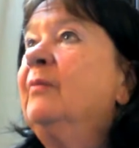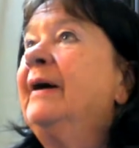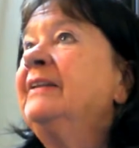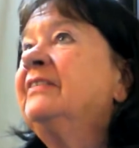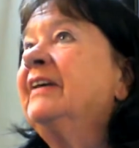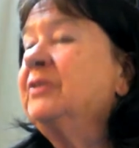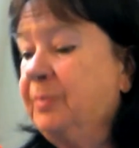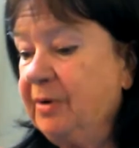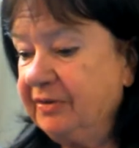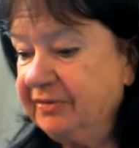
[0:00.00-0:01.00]
One such
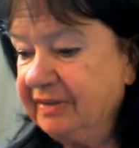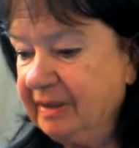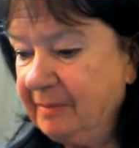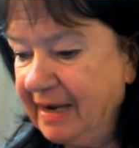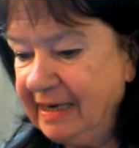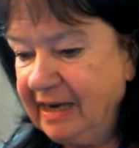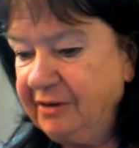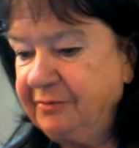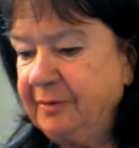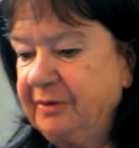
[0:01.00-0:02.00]
person in my
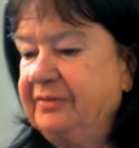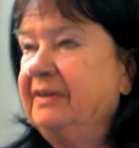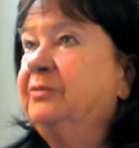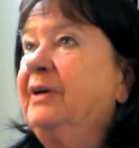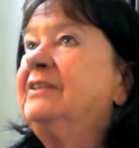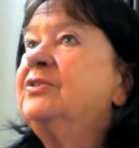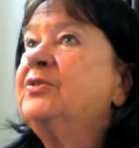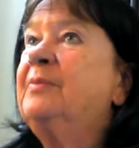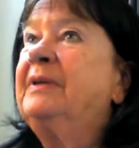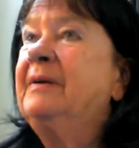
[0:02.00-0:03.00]
life was the great
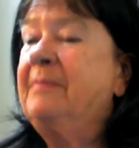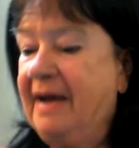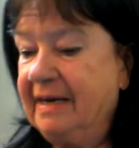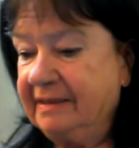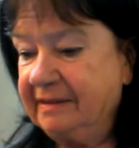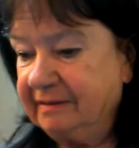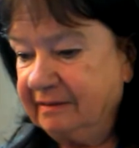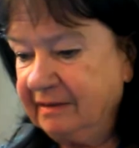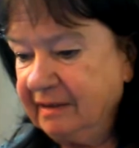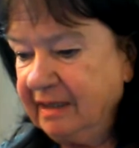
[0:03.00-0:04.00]

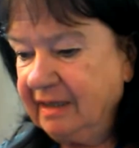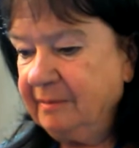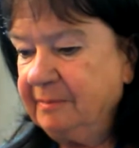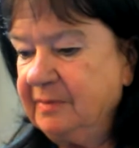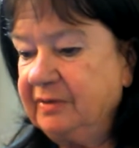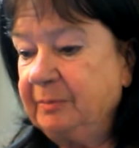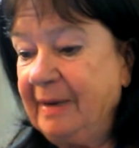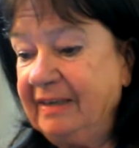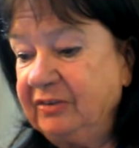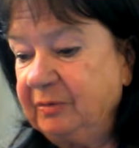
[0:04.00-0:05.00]
German-American
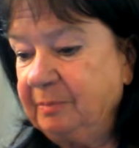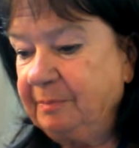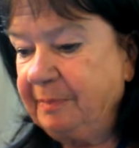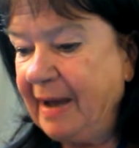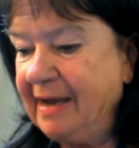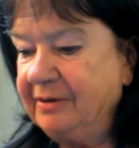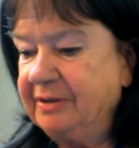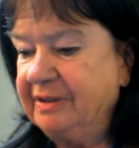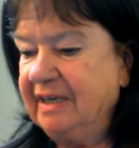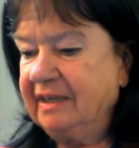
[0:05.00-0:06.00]
space
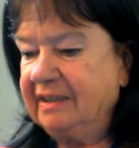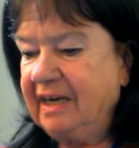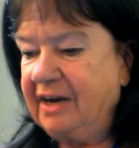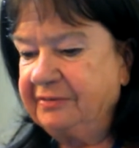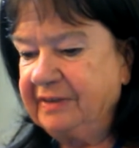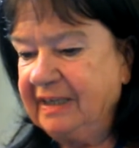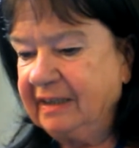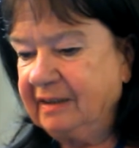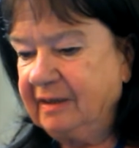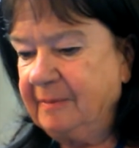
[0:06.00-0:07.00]
pioneer
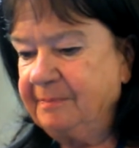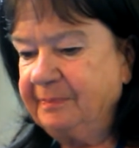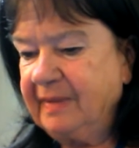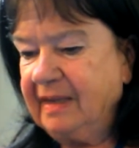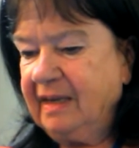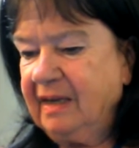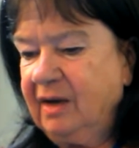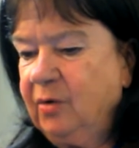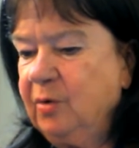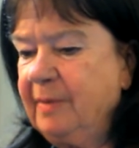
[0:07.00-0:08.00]
Kraft-Ricke,
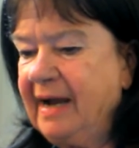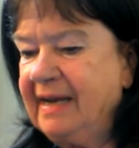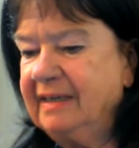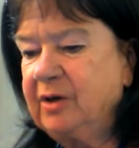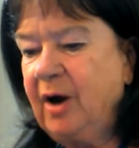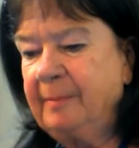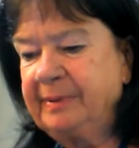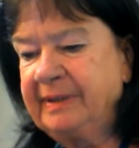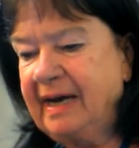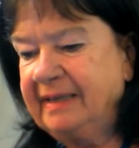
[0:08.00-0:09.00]
whom I
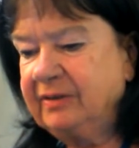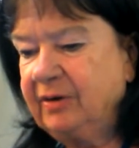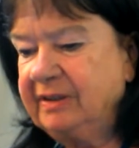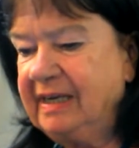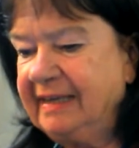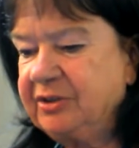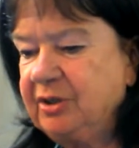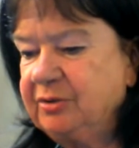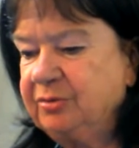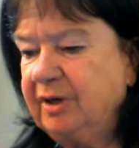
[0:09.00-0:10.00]
accompanied on a
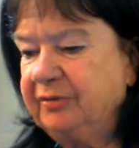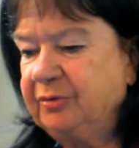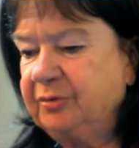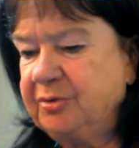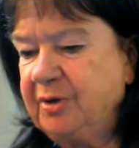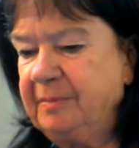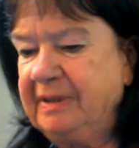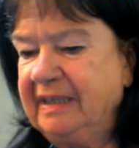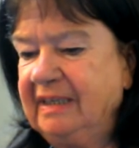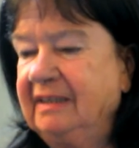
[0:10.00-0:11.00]
lecture tour through
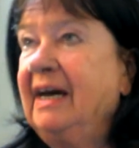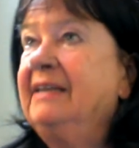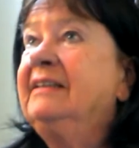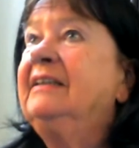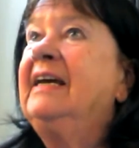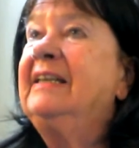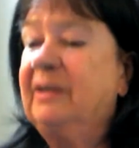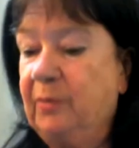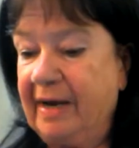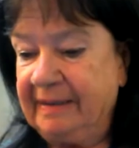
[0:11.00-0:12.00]
Germany in
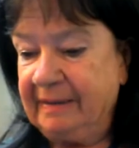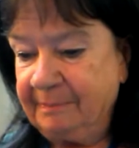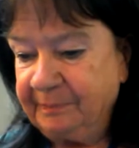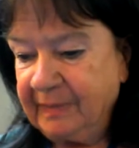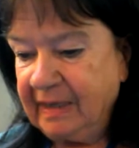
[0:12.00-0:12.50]
1981,